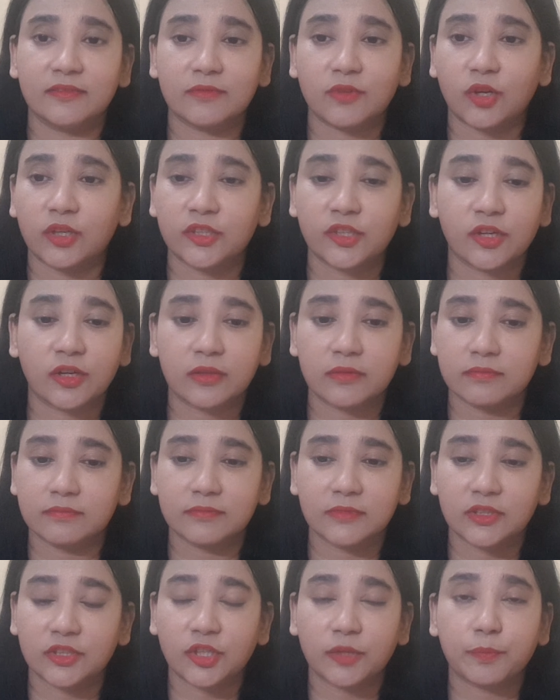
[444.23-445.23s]
on your
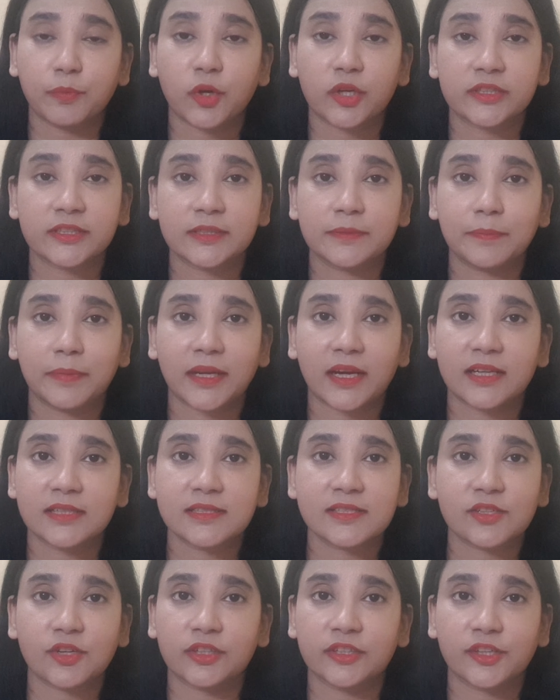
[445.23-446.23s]
your potted
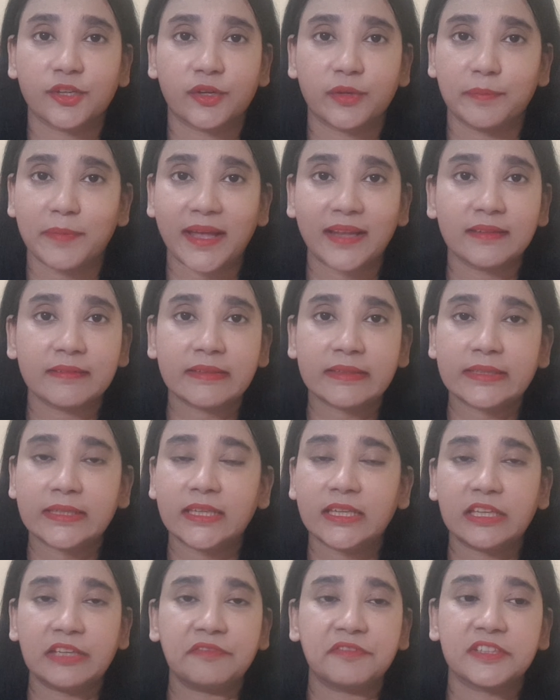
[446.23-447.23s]
plants on your
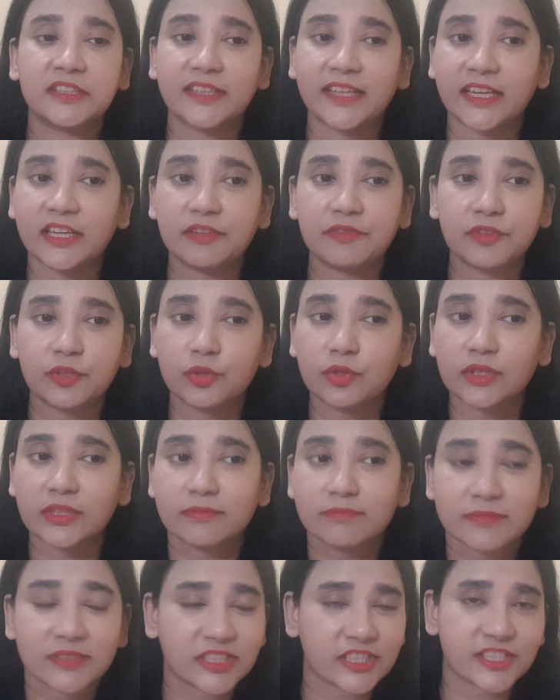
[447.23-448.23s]
balcony, even then if you
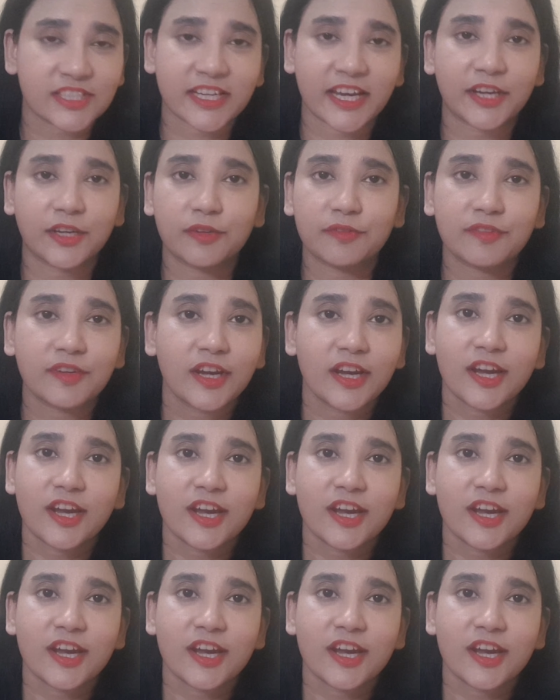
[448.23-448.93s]
just kind of